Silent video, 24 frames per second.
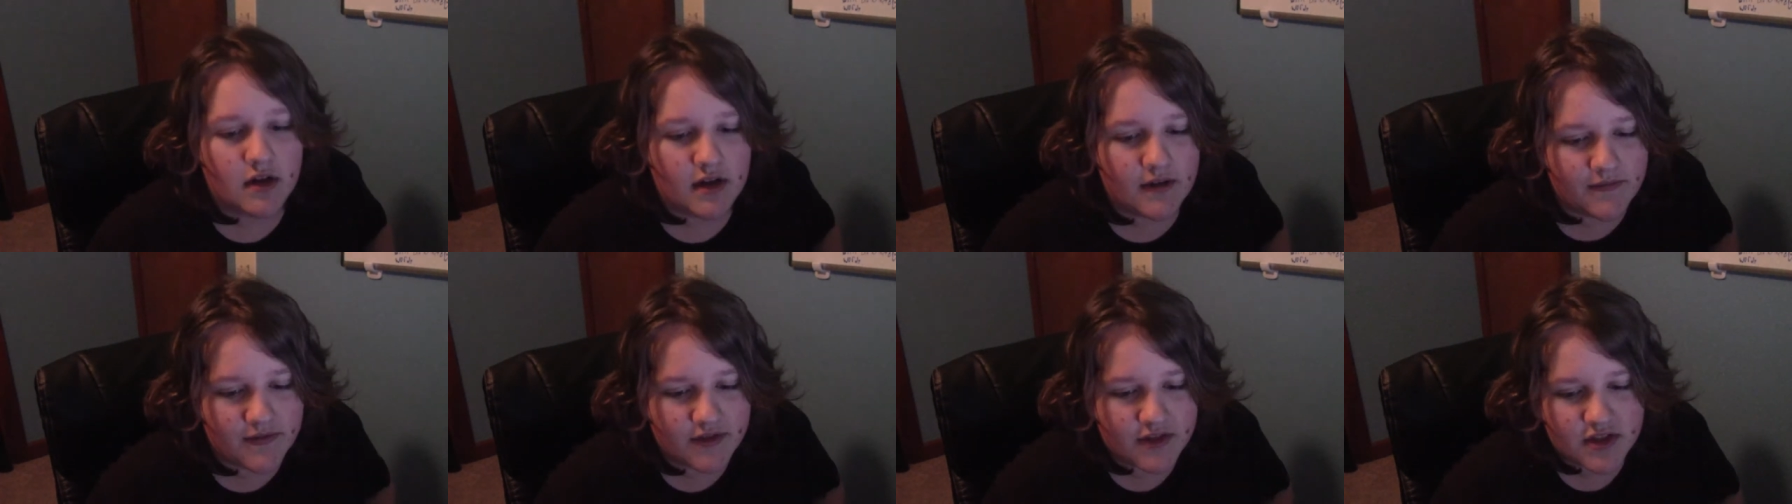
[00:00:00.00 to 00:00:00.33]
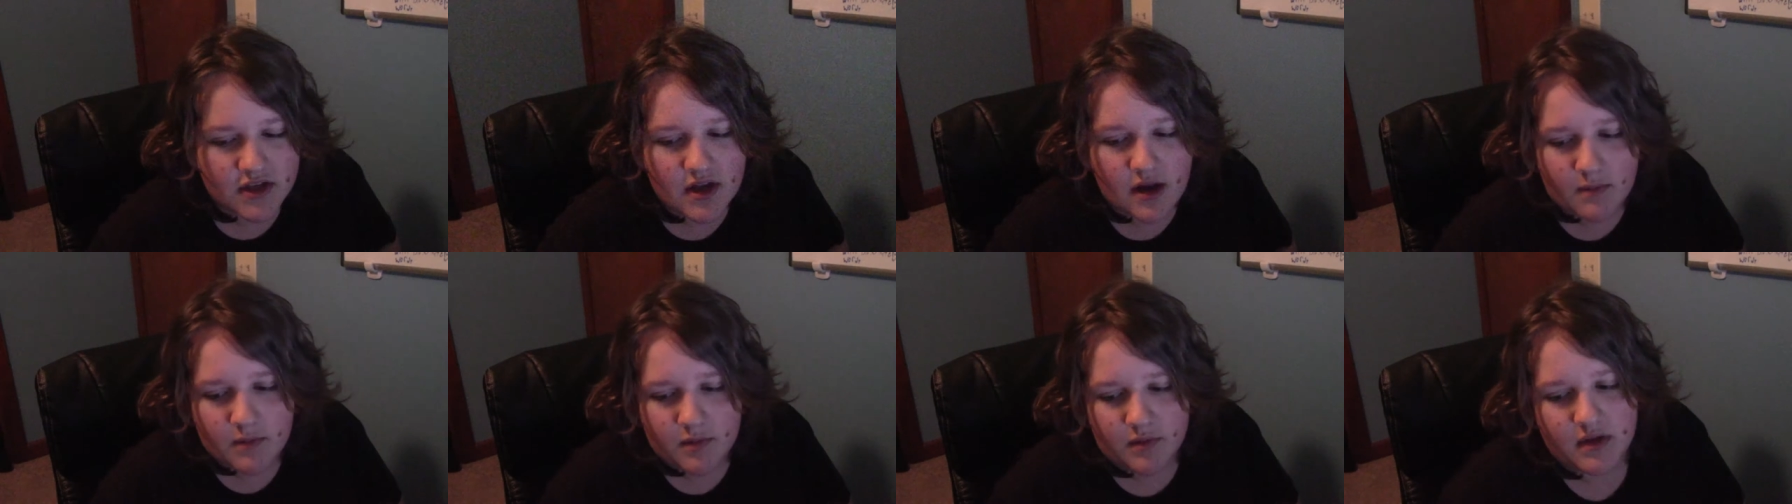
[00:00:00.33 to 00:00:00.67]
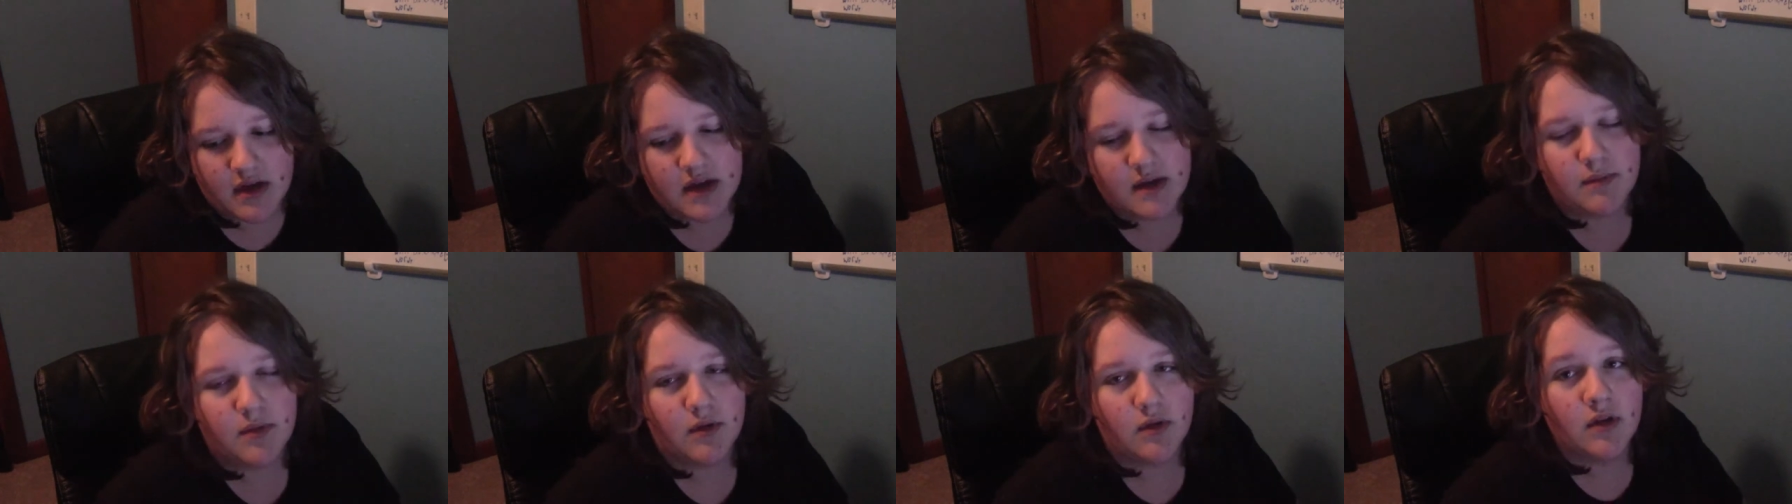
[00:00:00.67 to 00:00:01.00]
if it's not
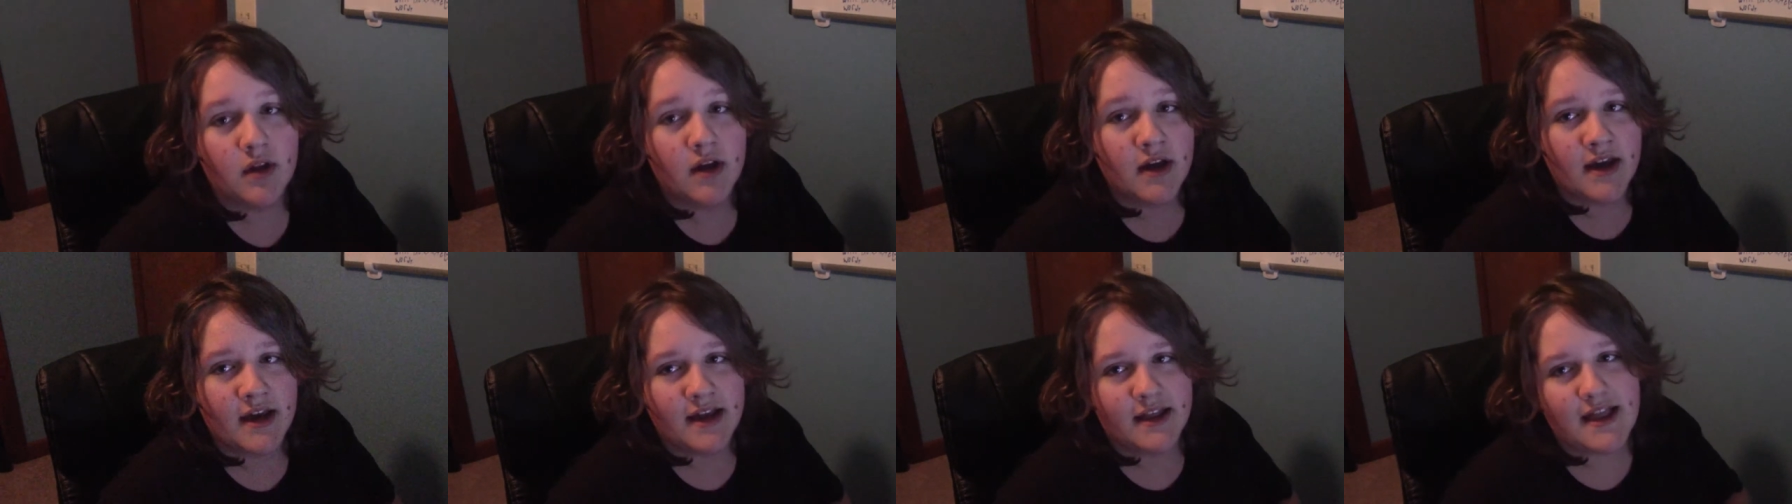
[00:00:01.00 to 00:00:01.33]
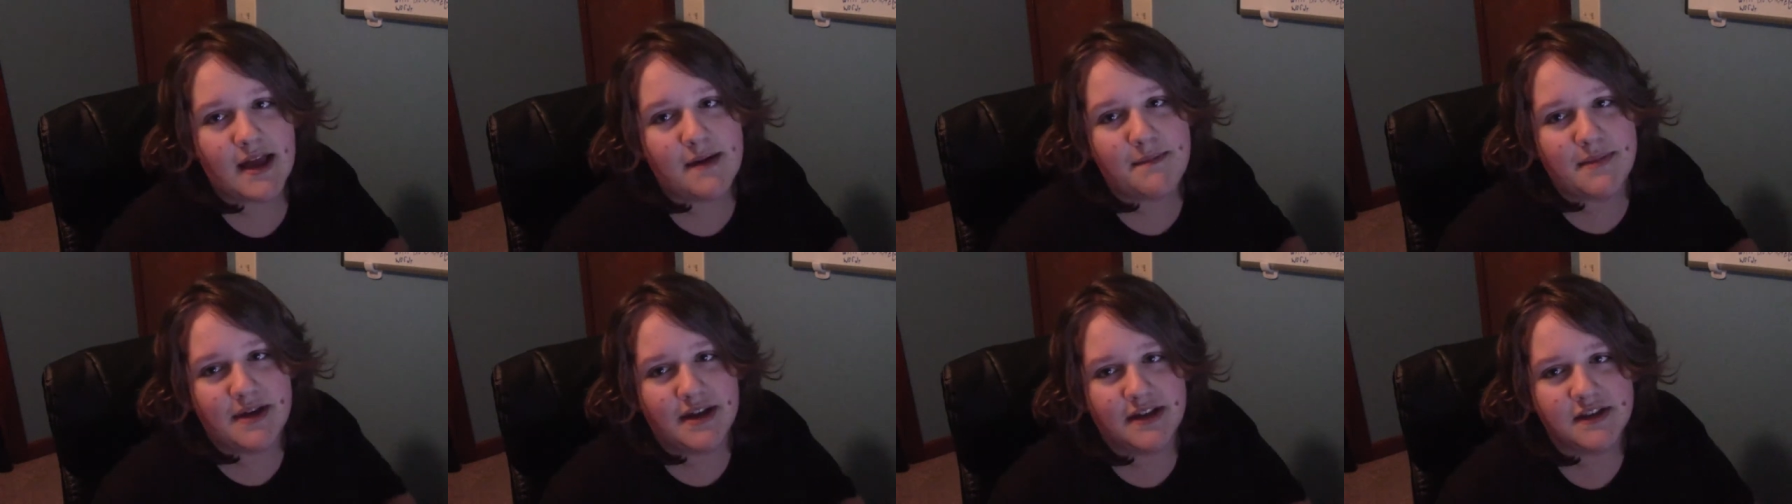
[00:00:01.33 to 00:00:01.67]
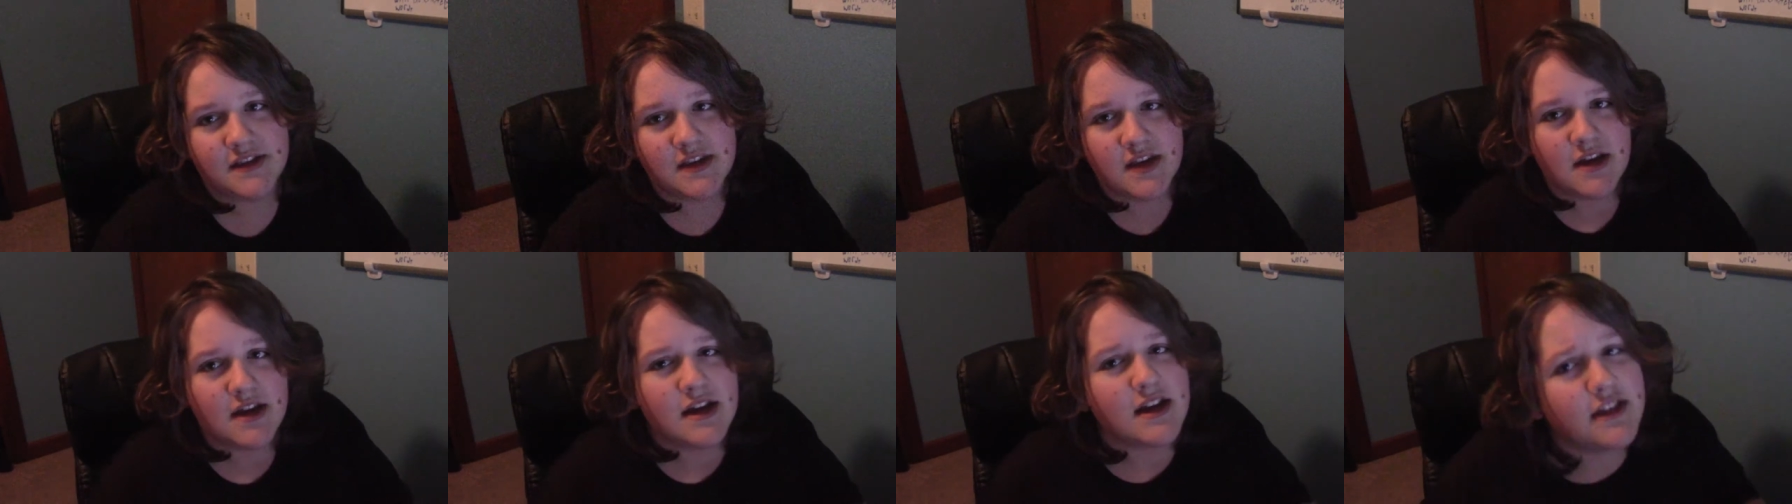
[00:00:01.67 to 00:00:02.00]
relatable, that
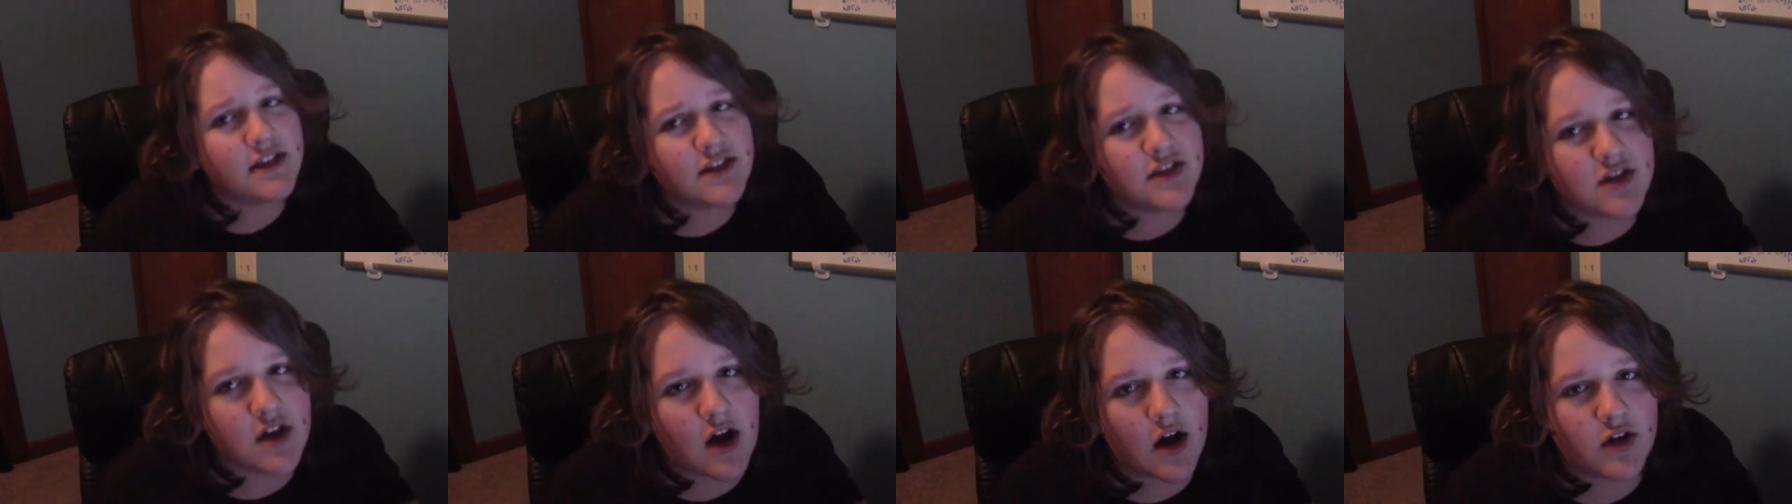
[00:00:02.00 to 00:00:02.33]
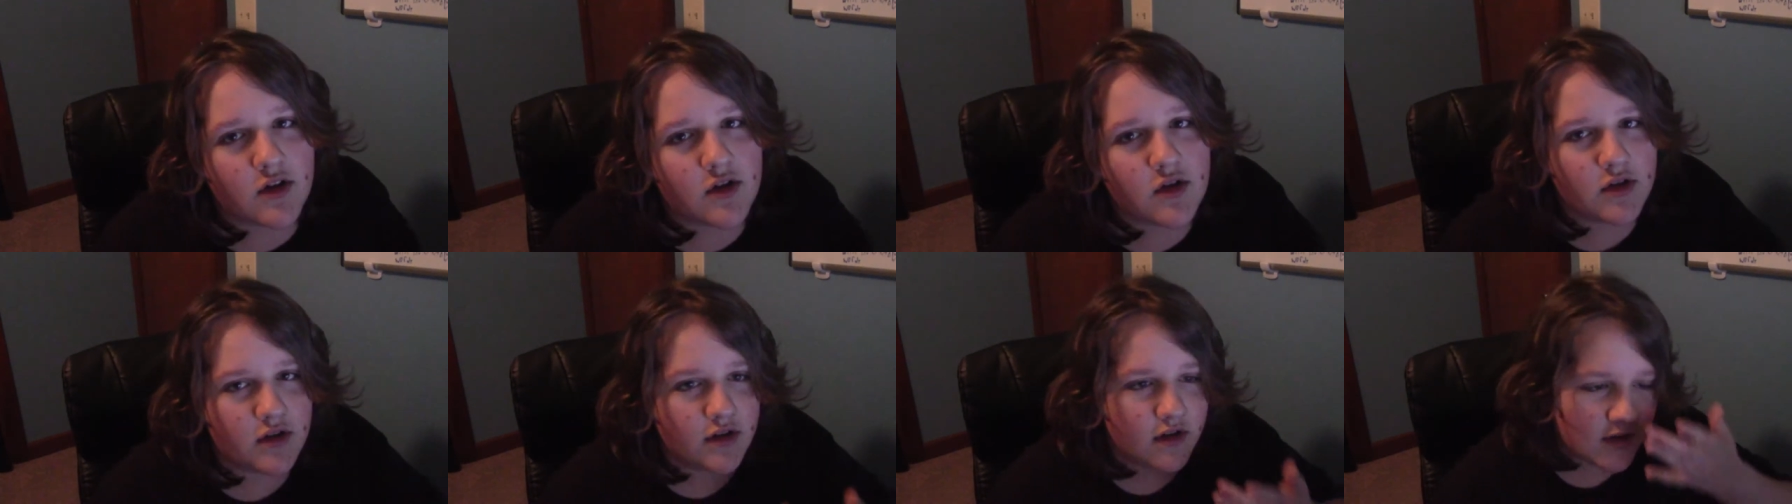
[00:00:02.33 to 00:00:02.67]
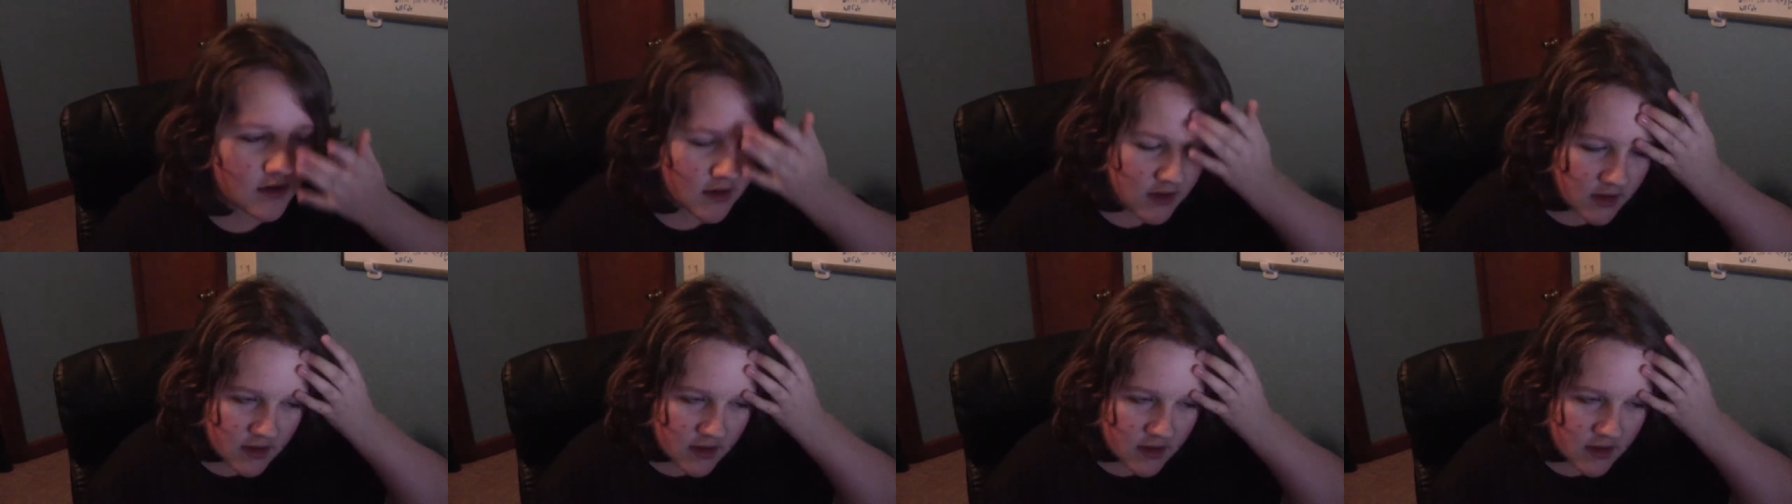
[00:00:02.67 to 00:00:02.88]
means it's not good.